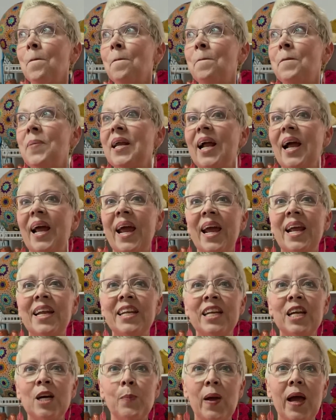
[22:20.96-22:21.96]
But I
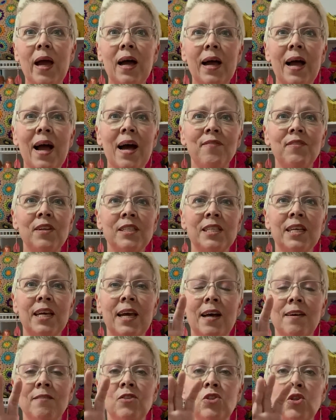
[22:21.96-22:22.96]
ended up having to
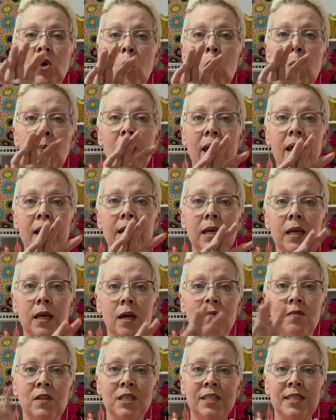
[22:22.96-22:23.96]
have so many
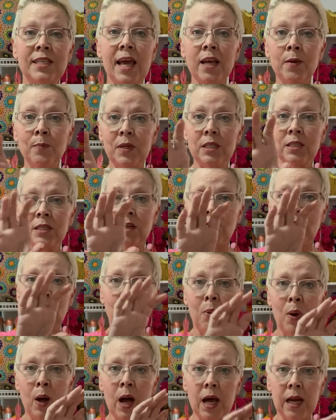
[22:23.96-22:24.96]
of the segments of the
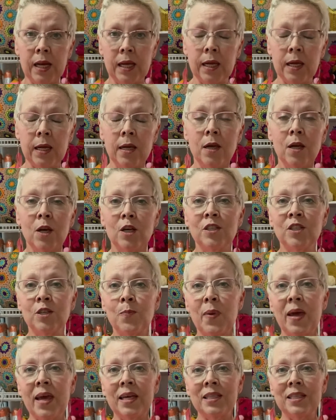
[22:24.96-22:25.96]
body to
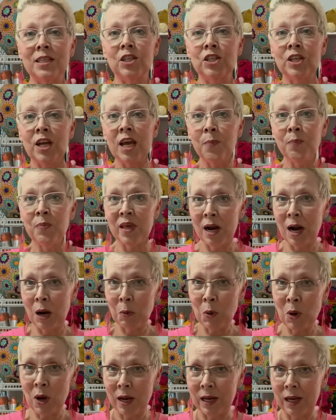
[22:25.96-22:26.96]
make the shape that I
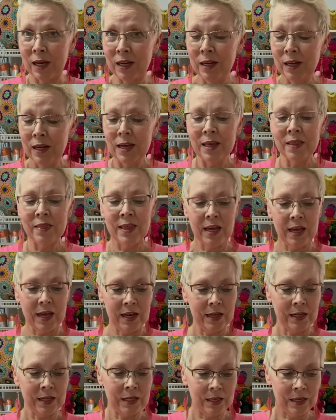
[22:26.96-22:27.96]
wanted that
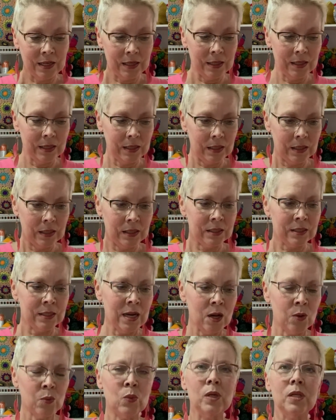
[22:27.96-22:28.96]
it's
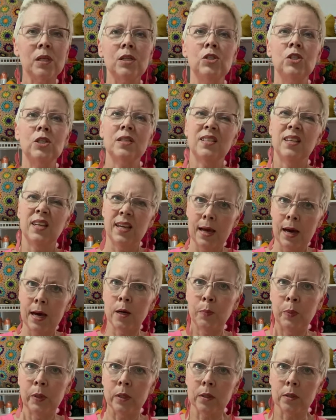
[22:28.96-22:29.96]
not really just a
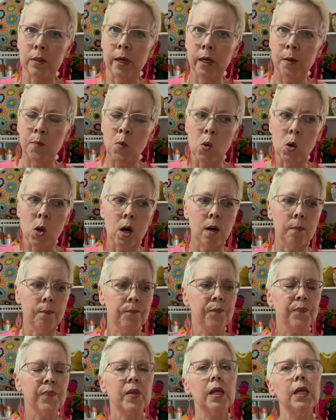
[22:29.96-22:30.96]
caterpillar anymore.
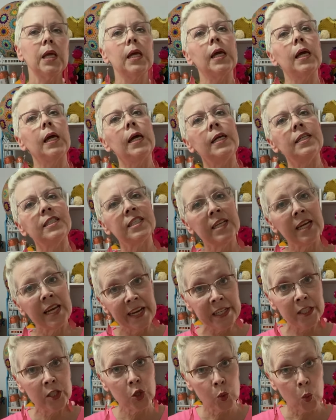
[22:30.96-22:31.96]
It's an
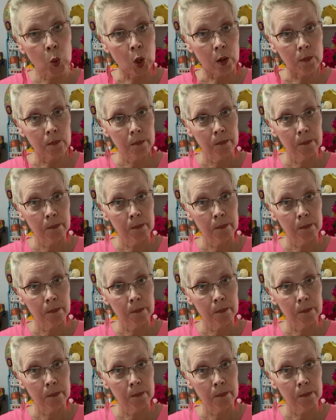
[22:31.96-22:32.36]
inchworm.